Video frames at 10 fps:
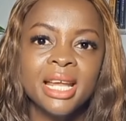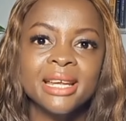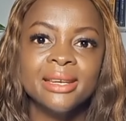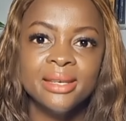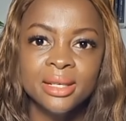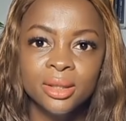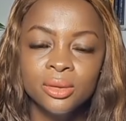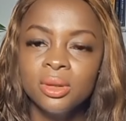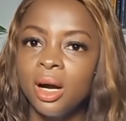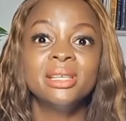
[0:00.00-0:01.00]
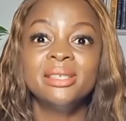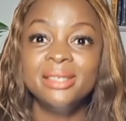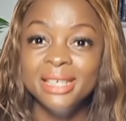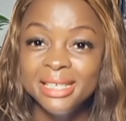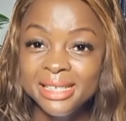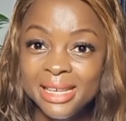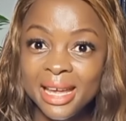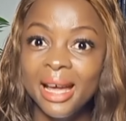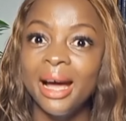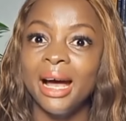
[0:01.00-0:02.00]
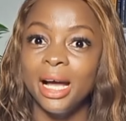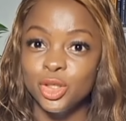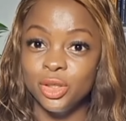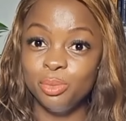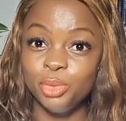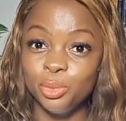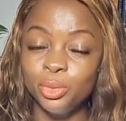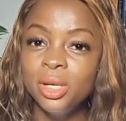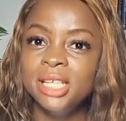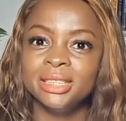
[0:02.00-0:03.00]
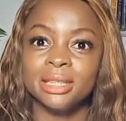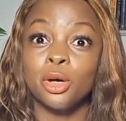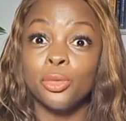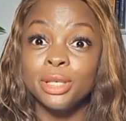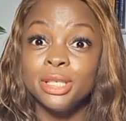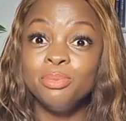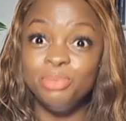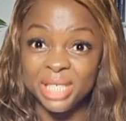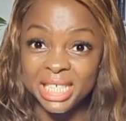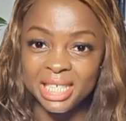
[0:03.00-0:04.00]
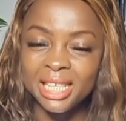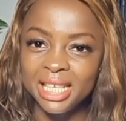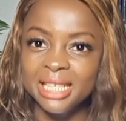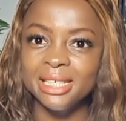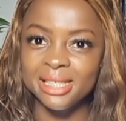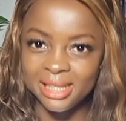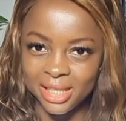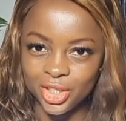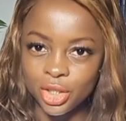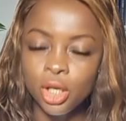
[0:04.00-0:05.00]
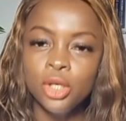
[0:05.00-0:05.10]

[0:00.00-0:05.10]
like Neil, these ladies here are actually people that are already big in this niche.